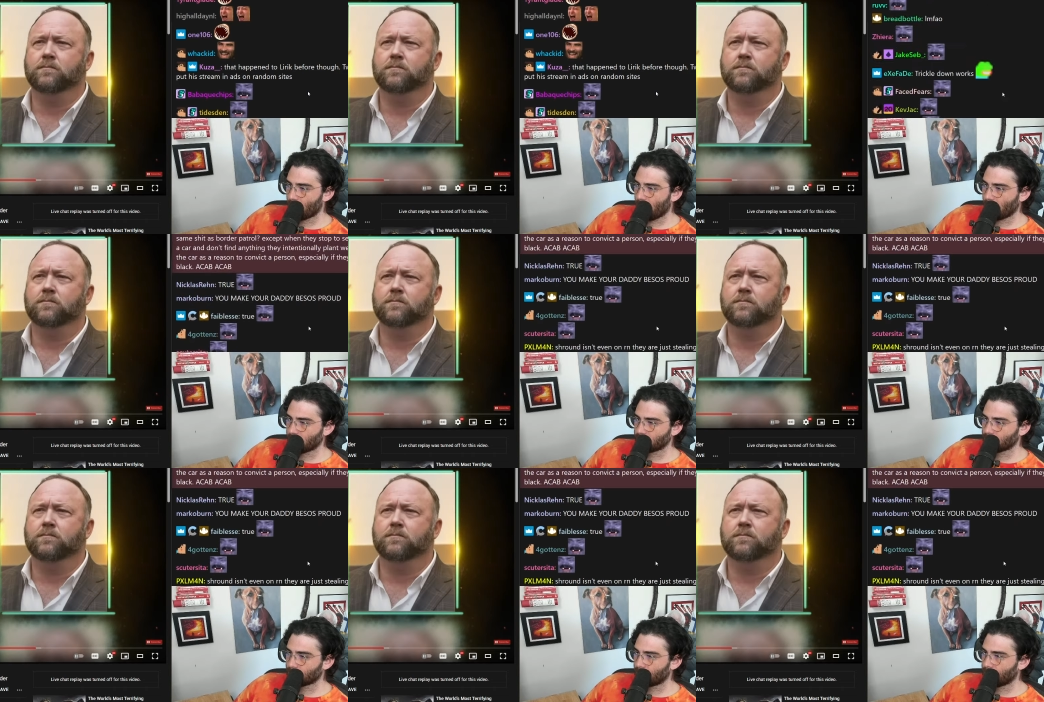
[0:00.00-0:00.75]

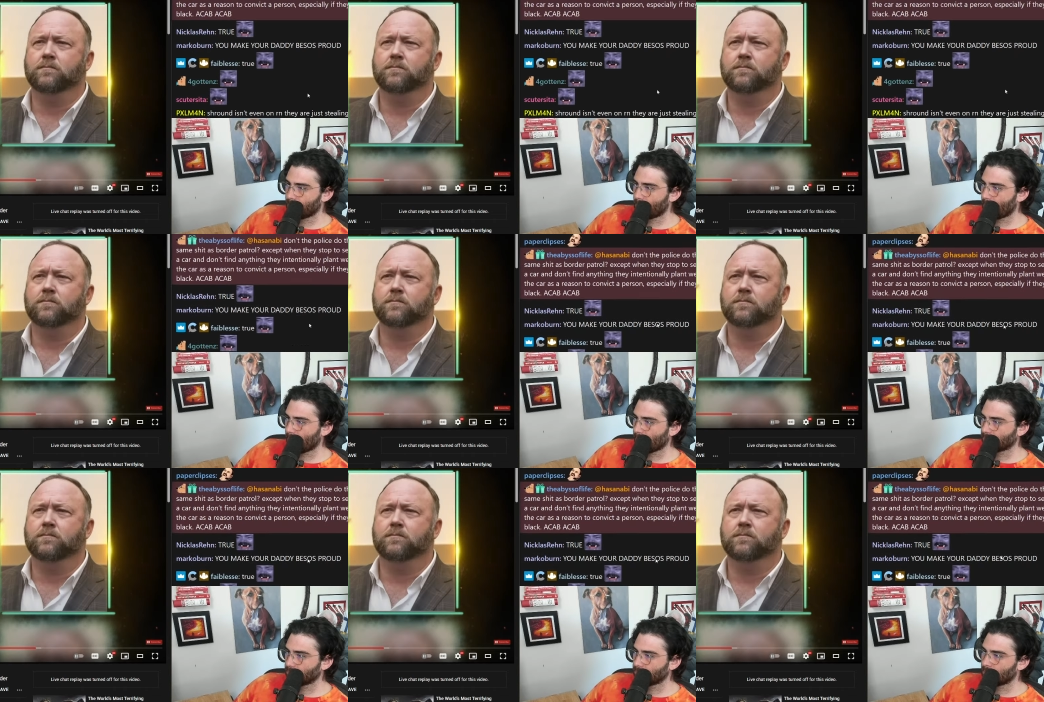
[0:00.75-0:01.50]

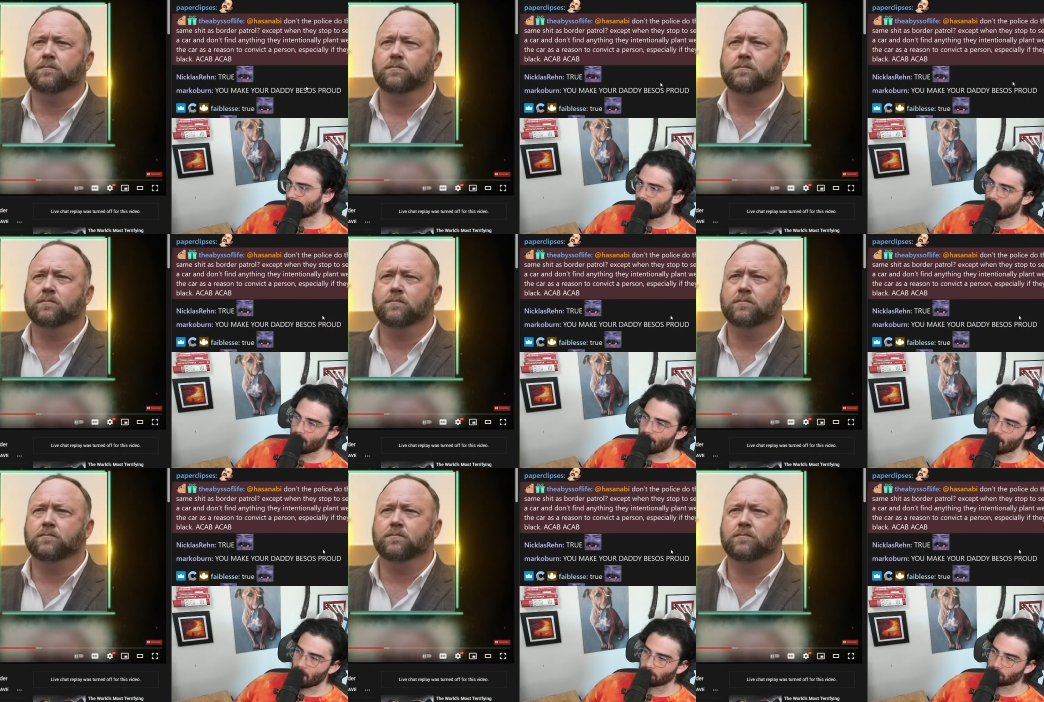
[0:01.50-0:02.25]

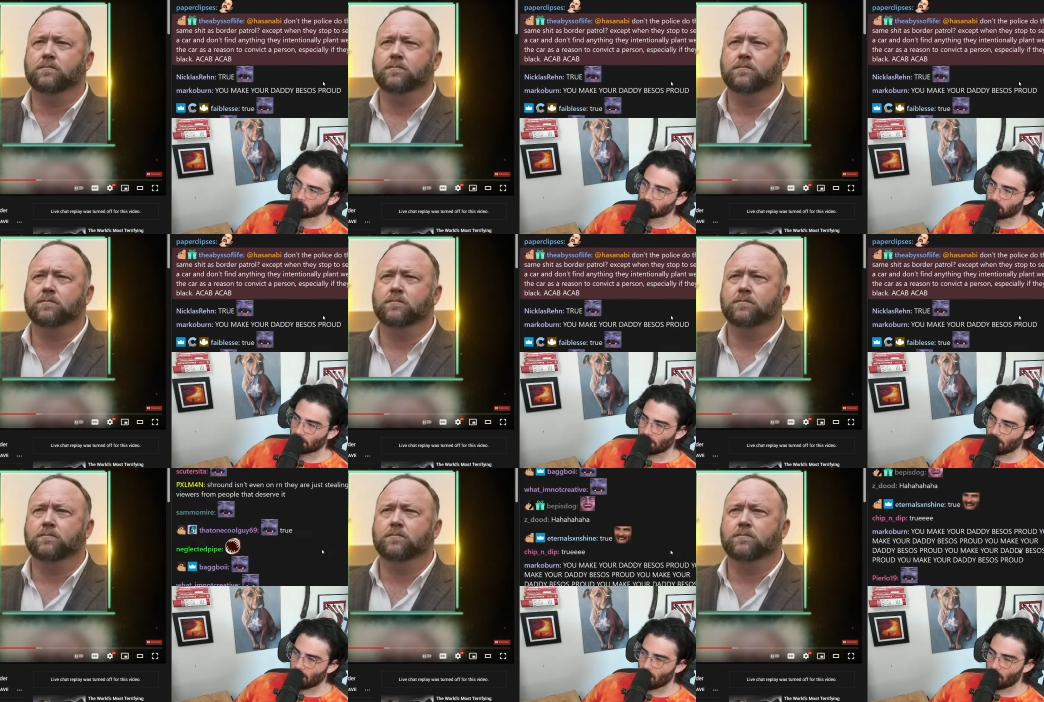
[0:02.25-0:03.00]

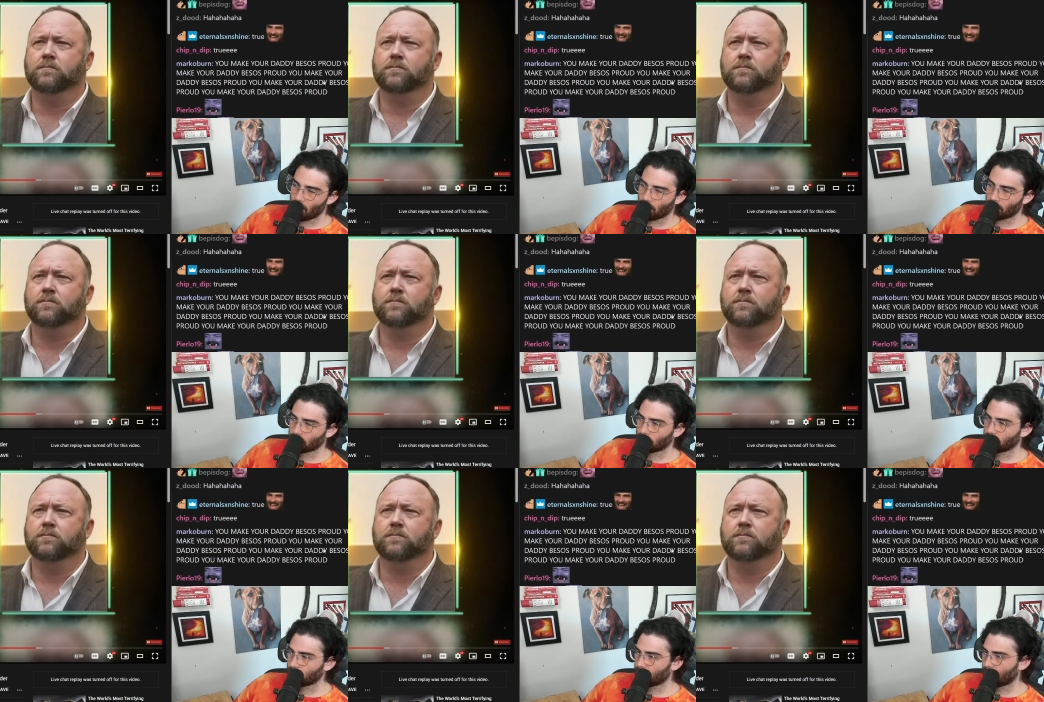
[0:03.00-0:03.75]

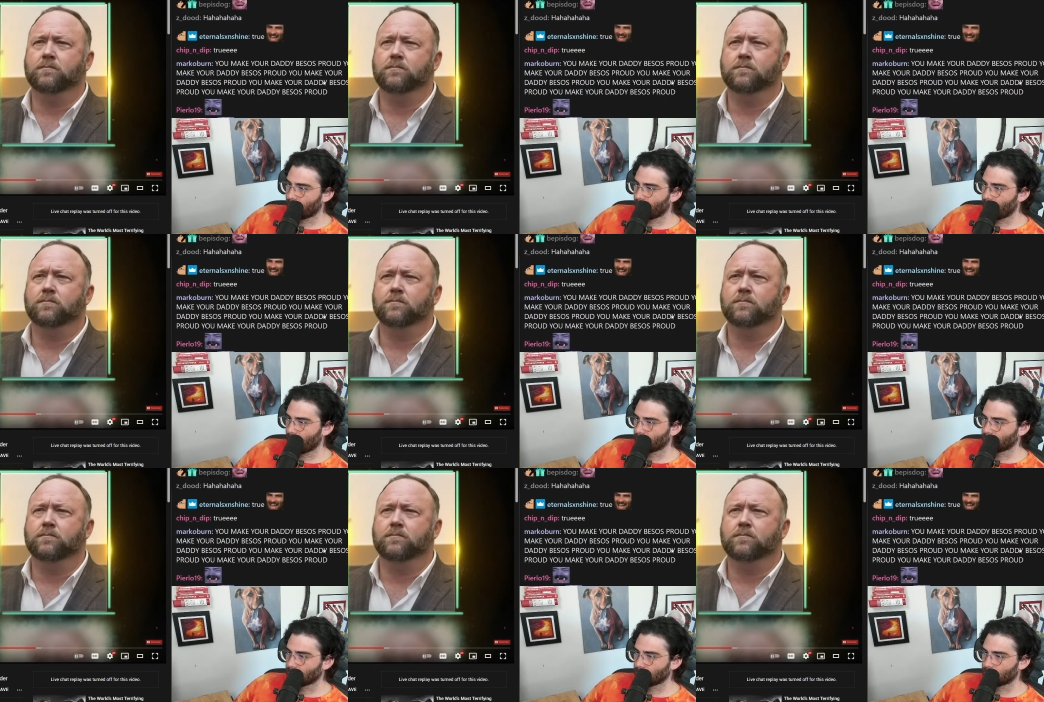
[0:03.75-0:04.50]

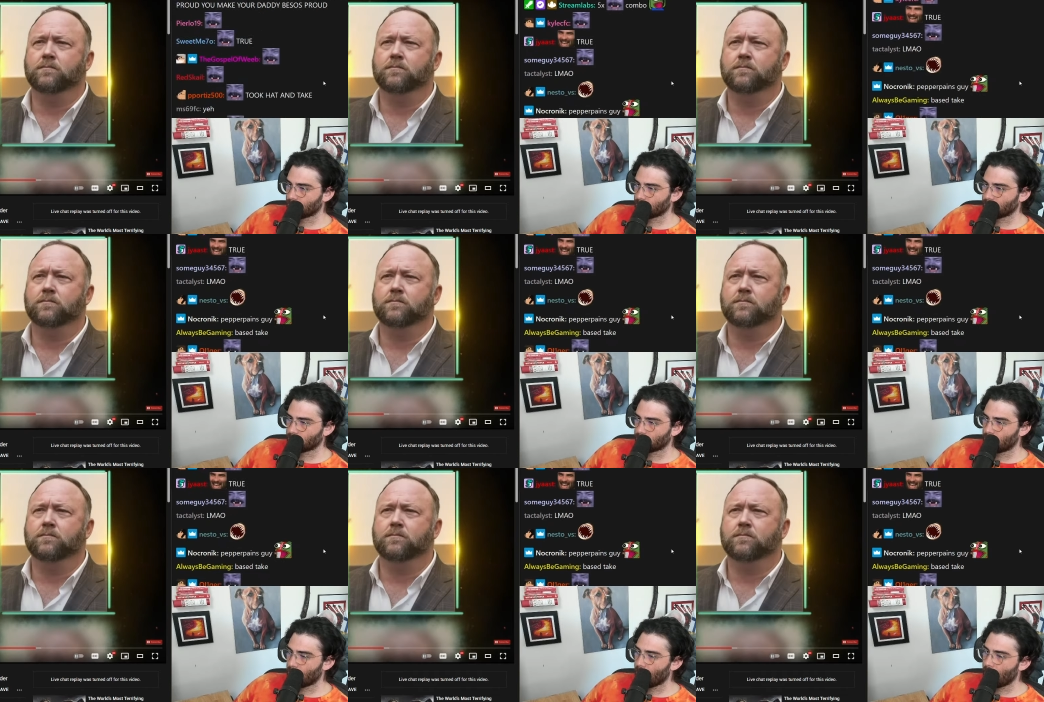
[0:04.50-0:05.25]

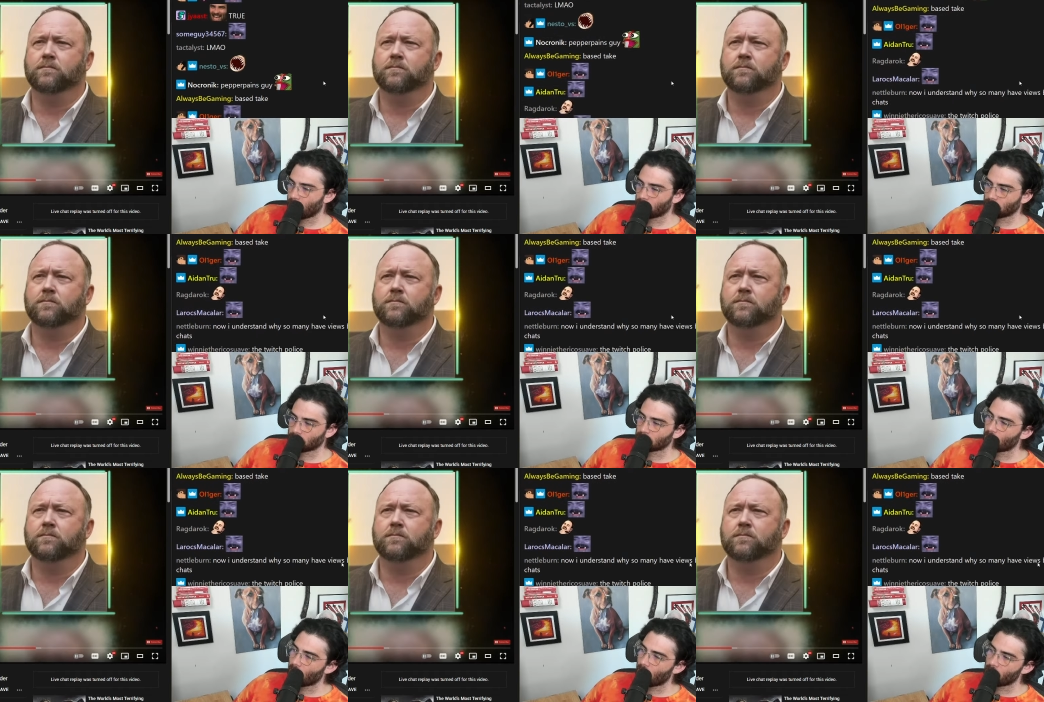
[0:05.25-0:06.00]

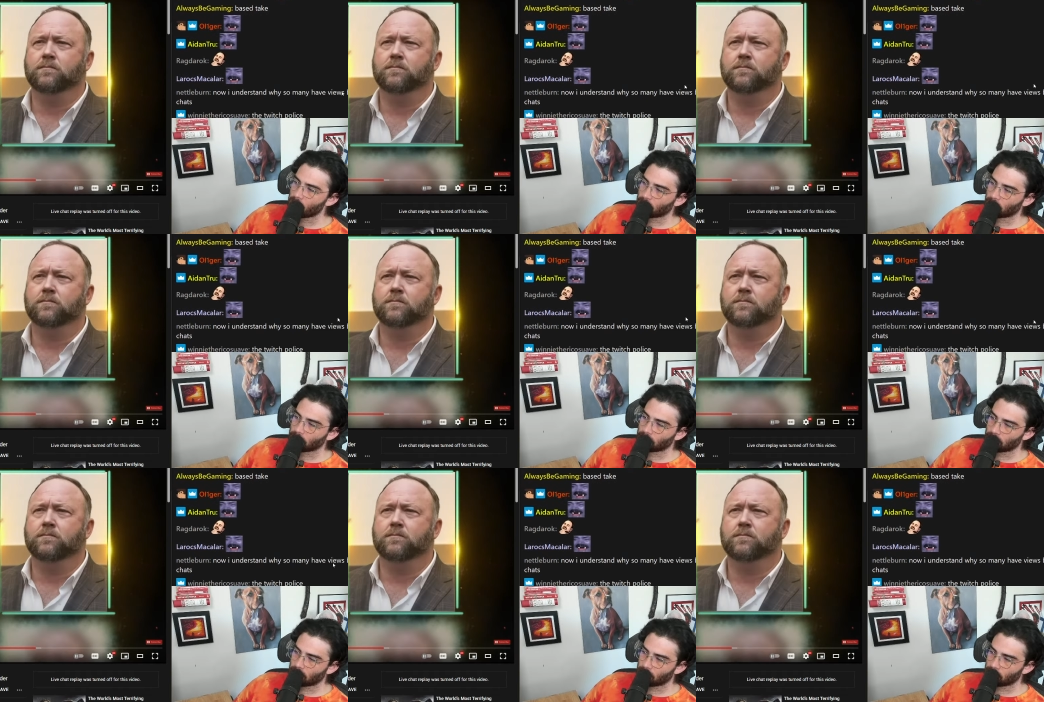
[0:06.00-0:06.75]

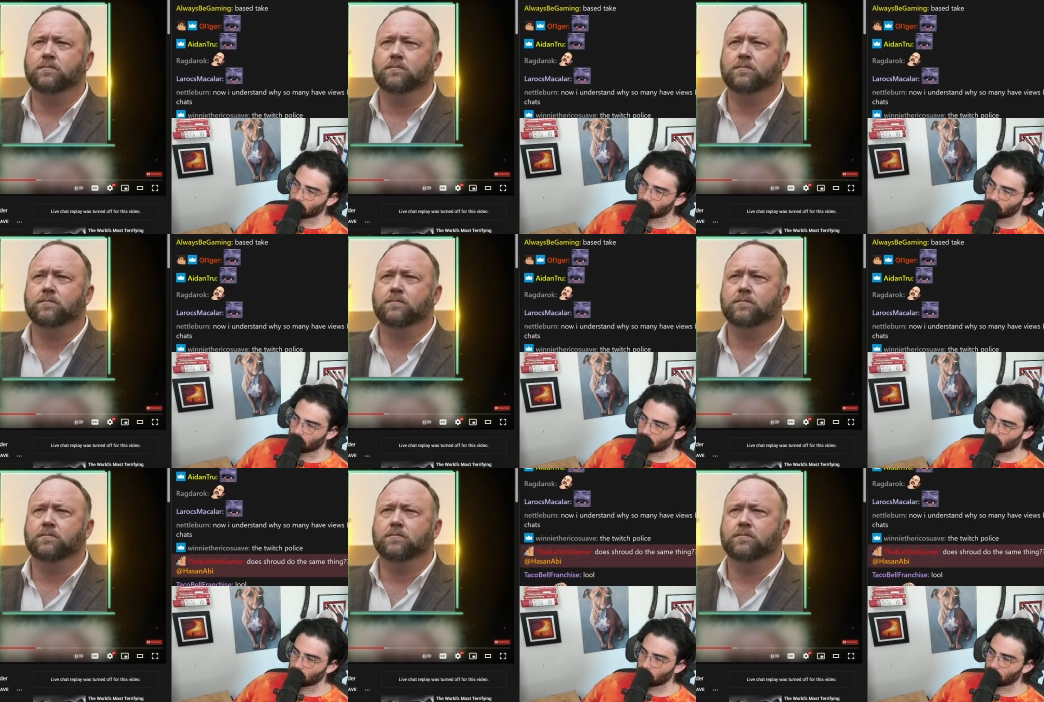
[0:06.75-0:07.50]

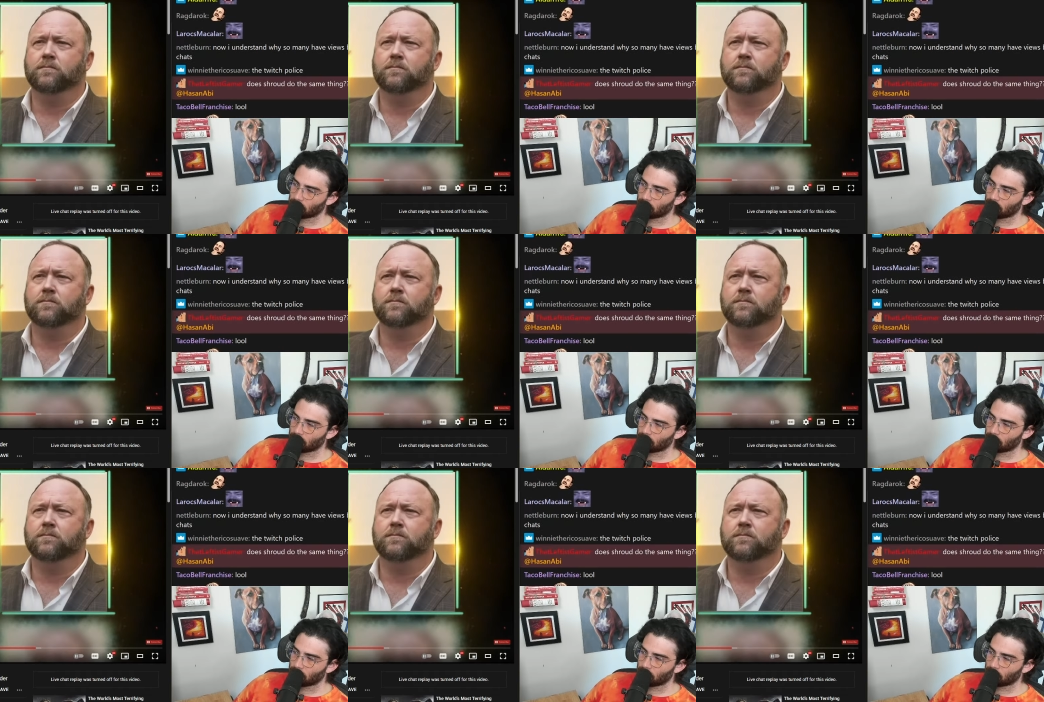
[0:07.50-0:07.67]
(silence)